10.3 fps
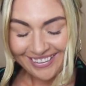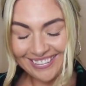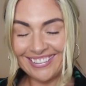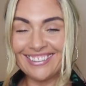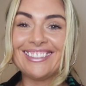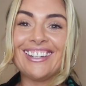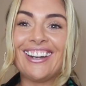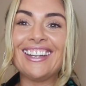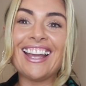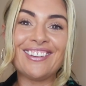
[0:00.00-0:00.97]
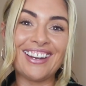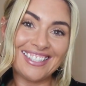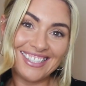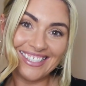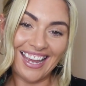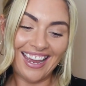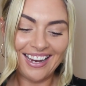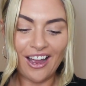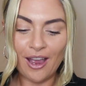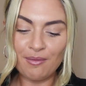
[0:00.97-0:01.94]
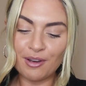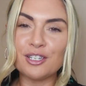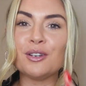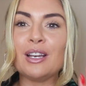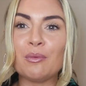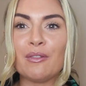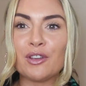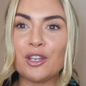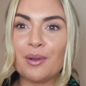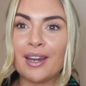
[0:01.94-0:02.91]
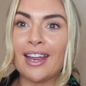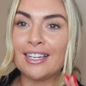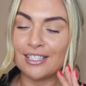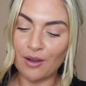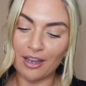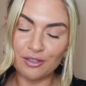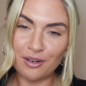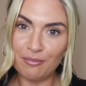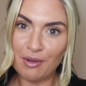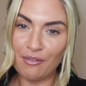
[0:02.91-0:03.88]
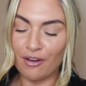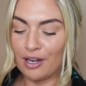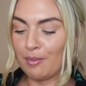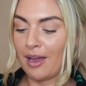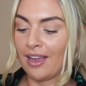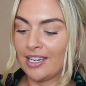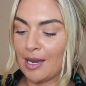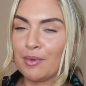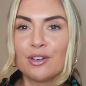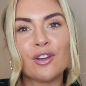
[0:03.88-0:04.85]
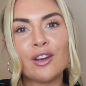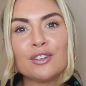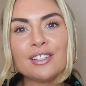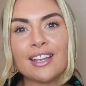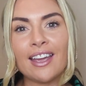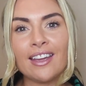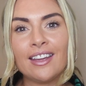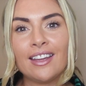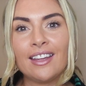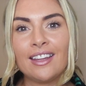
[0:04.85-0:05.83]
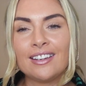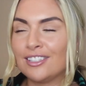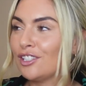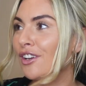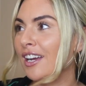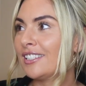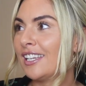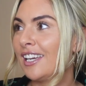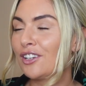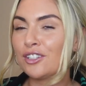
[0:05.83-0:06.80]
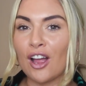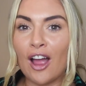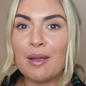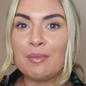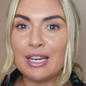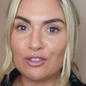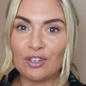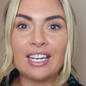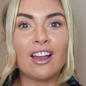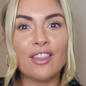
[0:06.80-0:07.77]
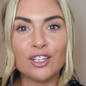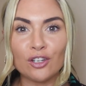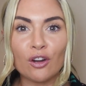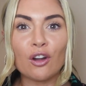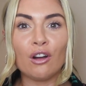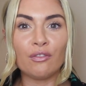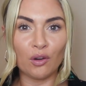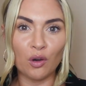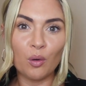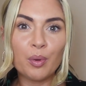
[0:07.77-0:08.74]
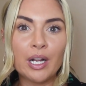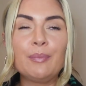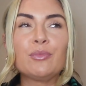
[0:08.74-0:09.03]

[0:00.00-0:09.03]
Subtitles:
Oh God, anyway, today I'm going to do a little bit of a Q&A. So I do have my phone in my hand. I'm going to try not to get distracted because I am literally like the dog off Up.